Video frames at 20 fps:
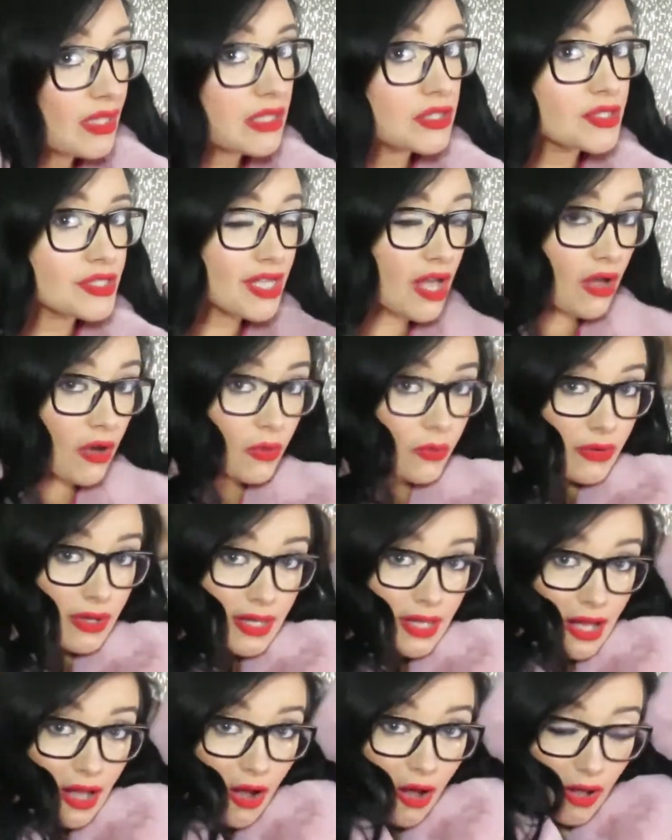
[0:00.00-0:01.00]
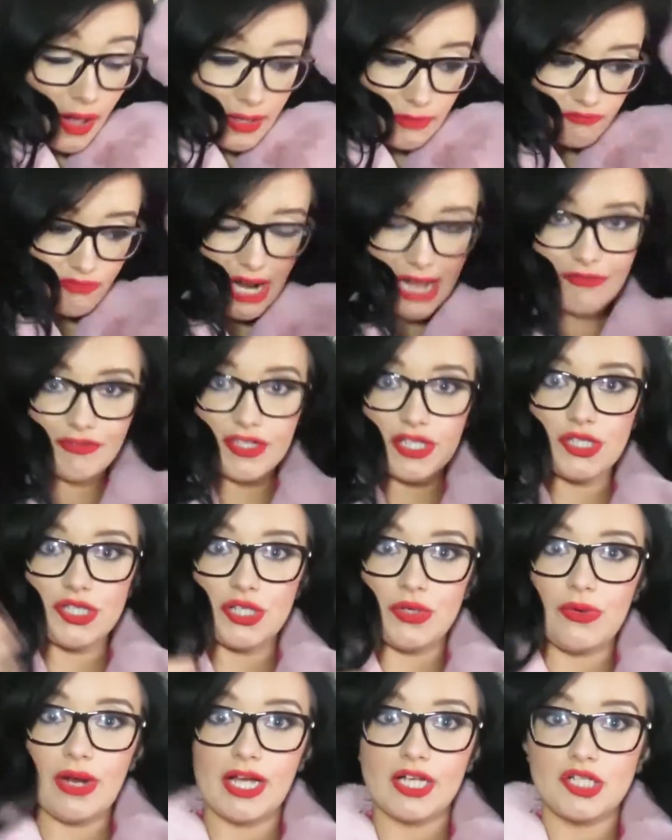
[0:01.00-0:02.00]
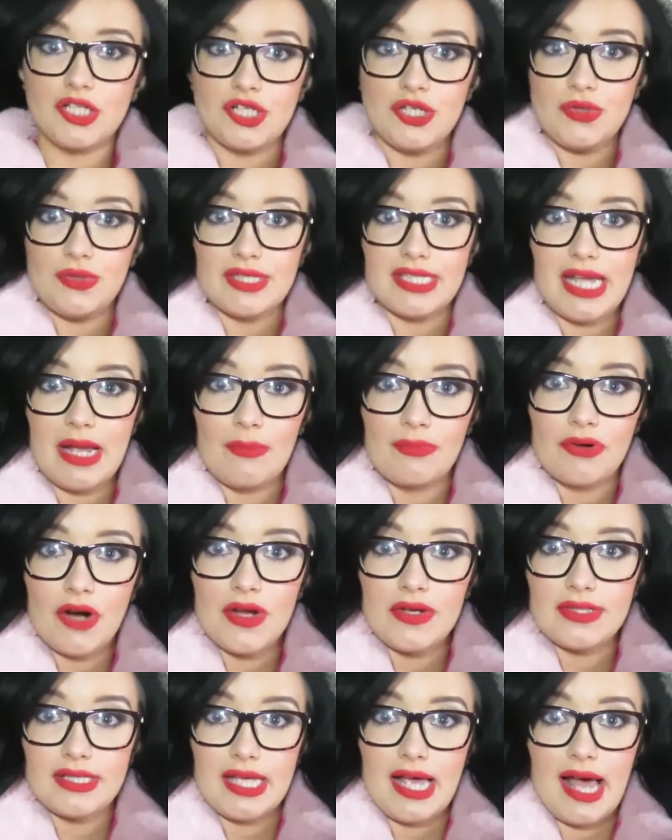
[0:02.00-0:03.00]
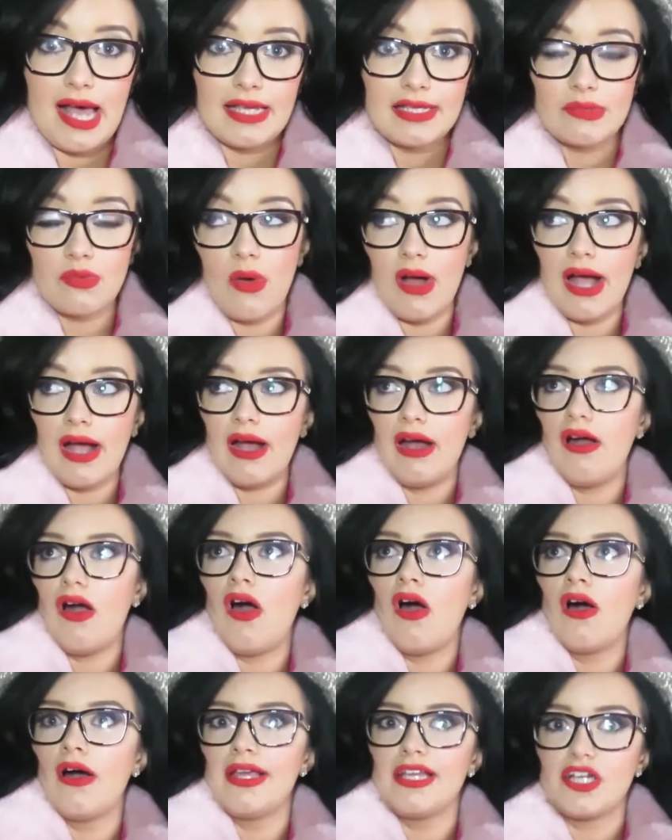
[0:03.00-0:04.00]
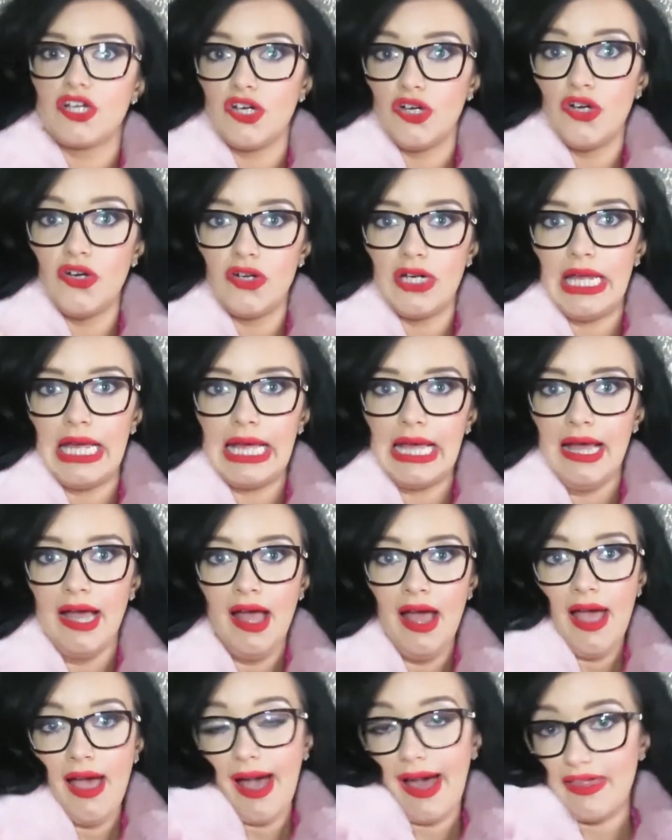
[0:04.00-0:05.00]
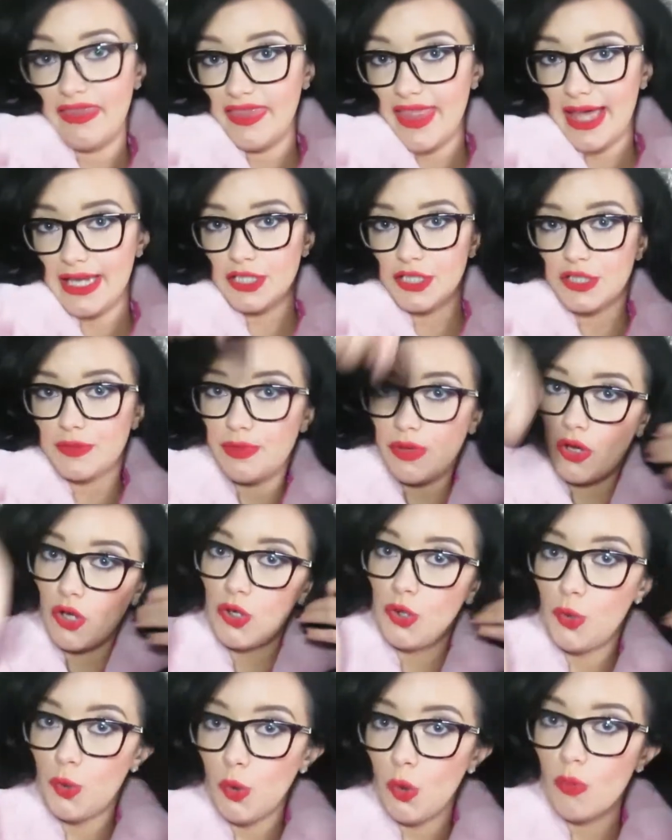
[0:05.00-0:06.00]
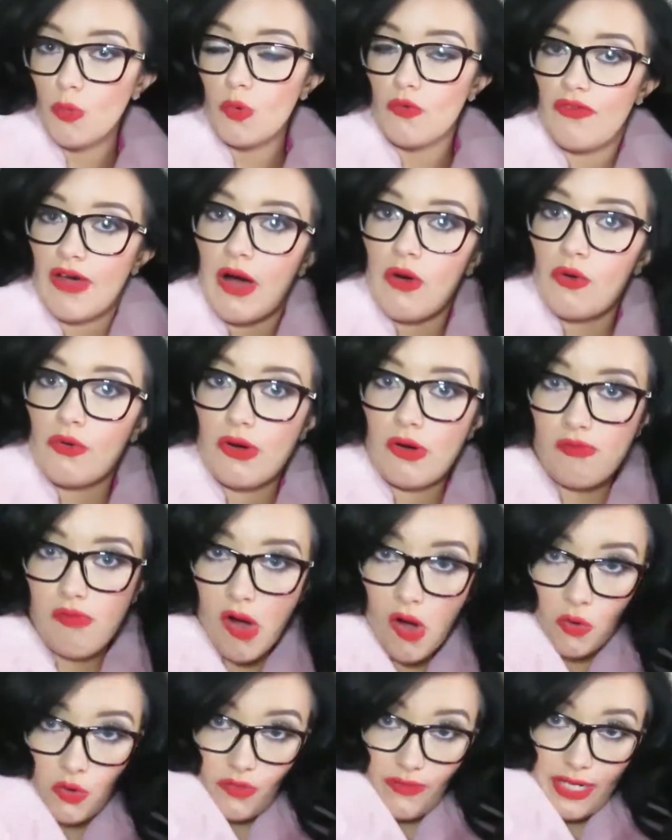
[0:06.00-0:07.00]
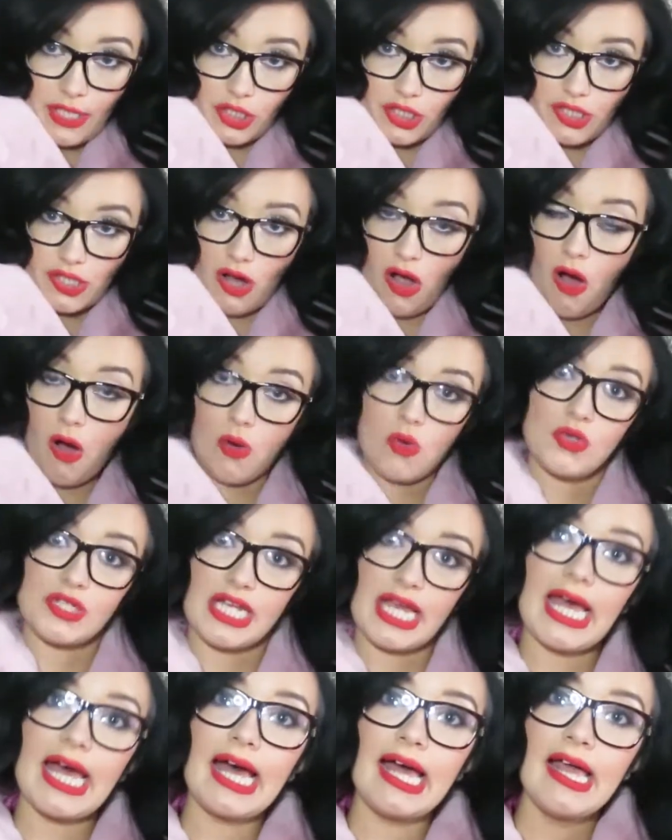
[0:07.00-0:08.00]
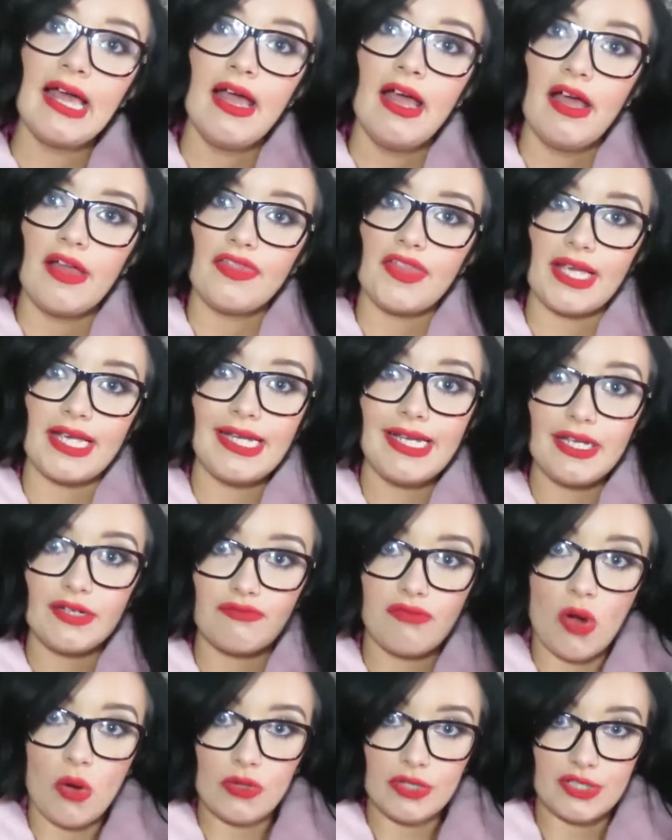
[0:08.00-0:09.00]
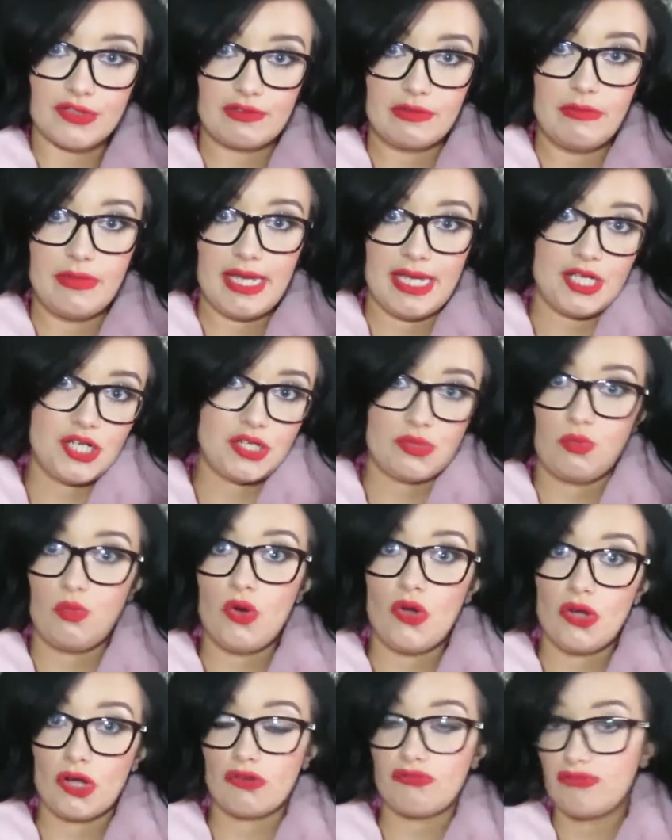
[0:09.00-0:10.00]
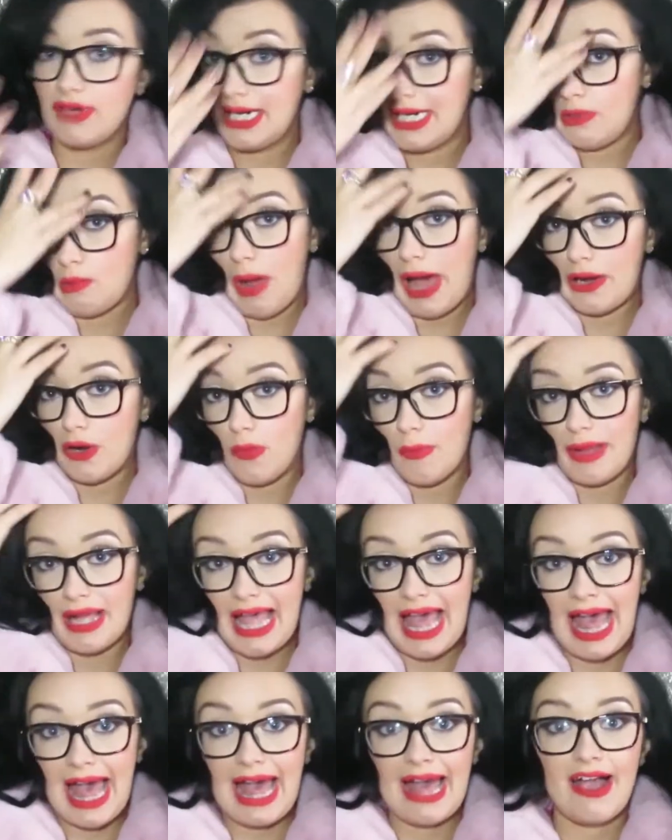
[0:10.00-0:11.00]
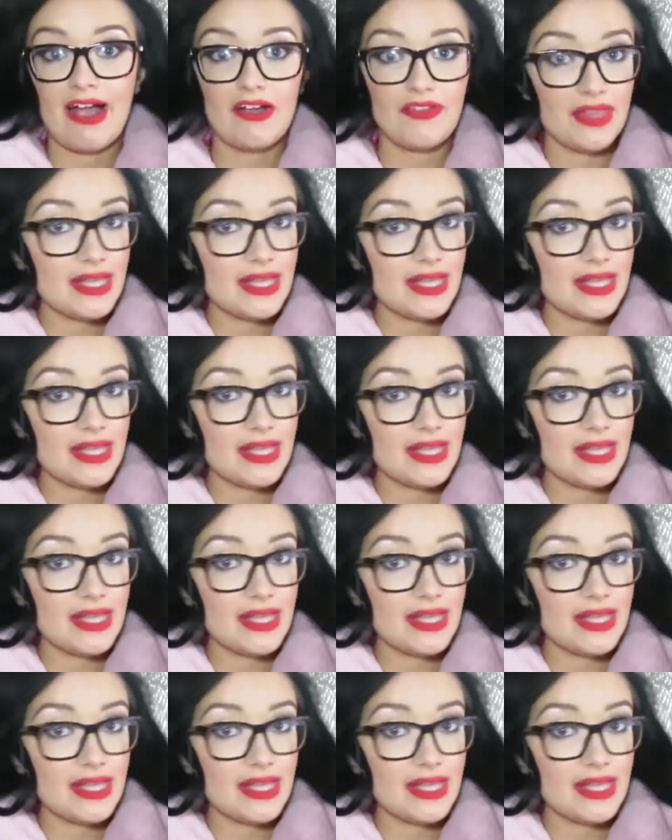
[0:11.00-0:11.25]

So rather than do like a 2-step process where I curl it and then just put a normal Velcro roller in just to hold it, the heated rollers for me just work really well on my hair.